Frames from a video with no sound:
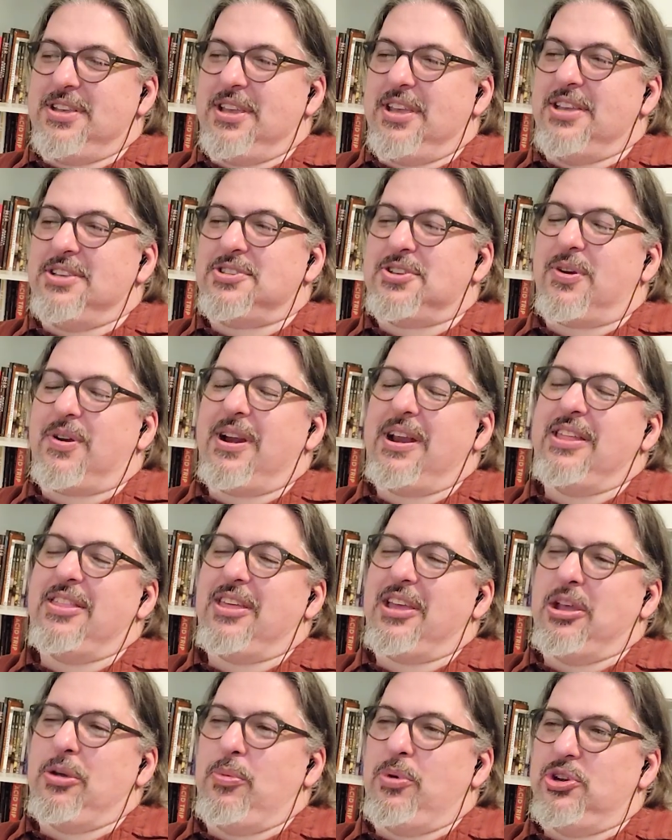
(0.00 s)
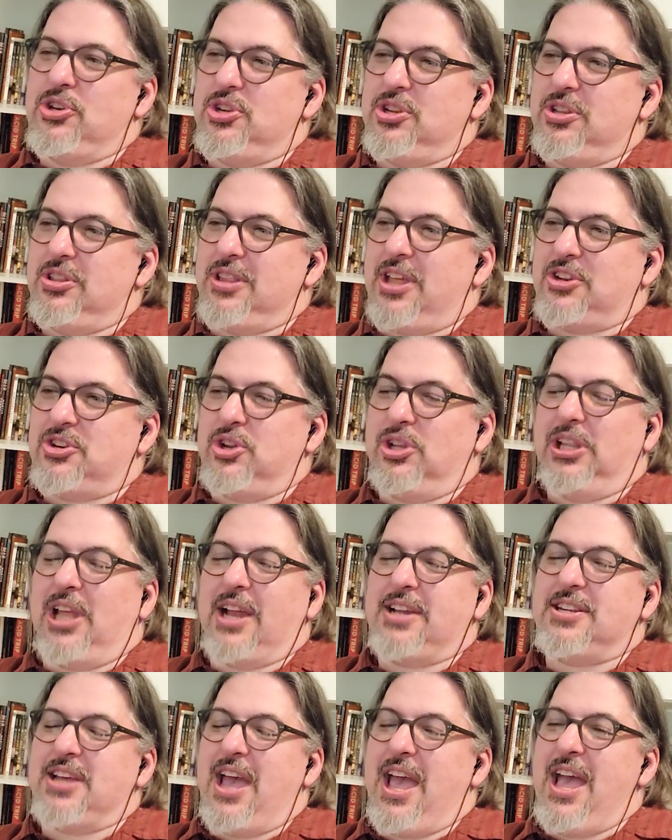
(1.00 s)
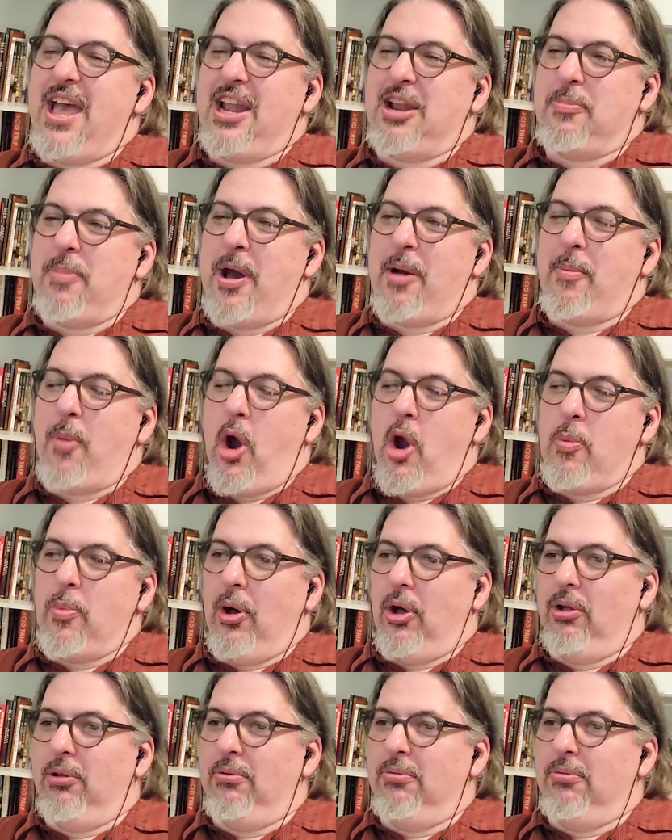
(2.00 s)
Is there anything that you'd like to add about Marble?